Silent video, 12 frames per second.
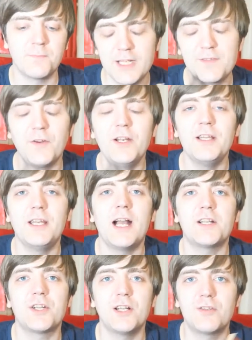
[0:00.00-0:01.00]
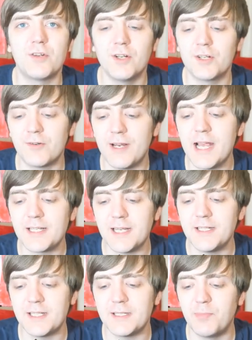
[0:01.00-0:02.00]
It's funny, the actual introductory
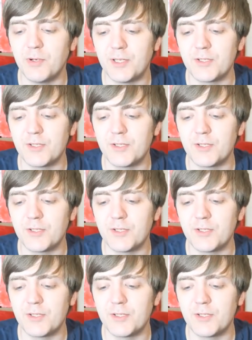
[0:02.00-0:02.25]
essay to this book